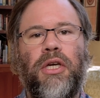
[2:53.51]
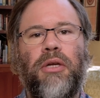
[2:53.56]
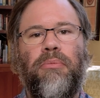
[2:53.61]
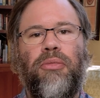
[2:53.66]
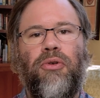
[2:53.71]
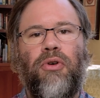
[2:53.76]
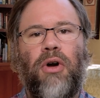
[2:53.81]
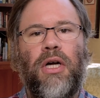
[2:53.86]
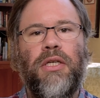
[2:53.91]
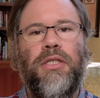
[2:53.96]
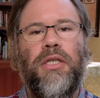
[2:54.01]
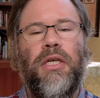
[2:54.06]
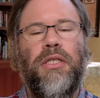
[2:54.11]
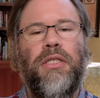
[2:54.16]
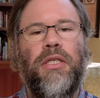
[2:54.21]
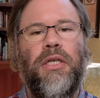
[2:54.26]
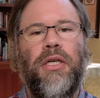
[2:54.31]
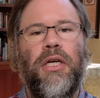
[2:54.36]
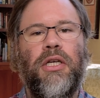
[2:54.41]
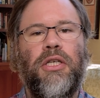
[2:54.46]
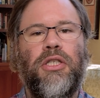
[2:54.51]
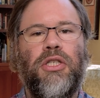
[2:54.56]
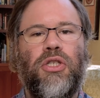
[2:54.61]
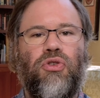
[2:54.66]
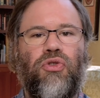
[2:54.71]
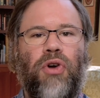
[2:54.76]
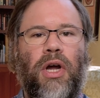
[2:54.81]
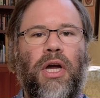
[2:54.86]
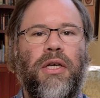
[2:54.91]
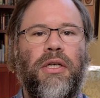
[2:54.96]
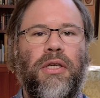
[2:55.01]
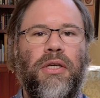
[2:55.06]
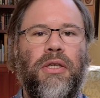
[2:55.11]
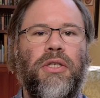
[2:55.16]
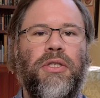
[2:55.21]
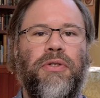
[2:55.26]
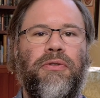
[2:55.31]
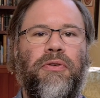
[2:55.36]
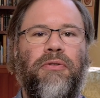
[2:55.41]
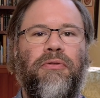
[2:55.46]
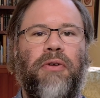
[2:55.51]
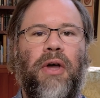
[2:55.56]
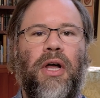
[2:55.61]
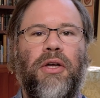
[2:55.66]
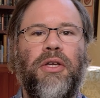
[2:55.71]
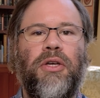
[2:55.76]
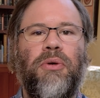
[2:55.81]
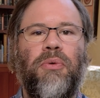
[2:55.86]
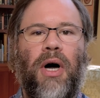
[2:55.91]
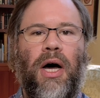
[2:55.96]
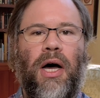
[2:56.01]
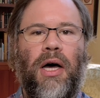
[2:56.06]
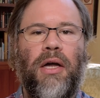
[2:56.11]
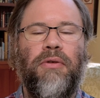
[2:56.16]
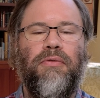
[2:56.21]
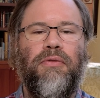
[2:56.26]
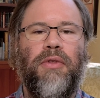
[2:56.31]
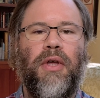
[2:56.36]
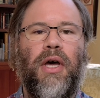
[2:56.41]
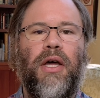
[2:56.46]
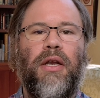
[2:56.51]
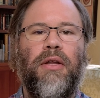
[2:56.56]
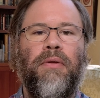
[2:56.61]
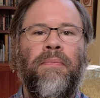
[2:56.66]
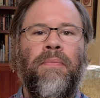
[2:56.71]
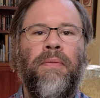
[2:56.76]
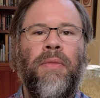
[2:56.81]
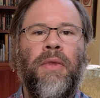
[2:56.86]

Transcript: and processing and extracting useful value out of that.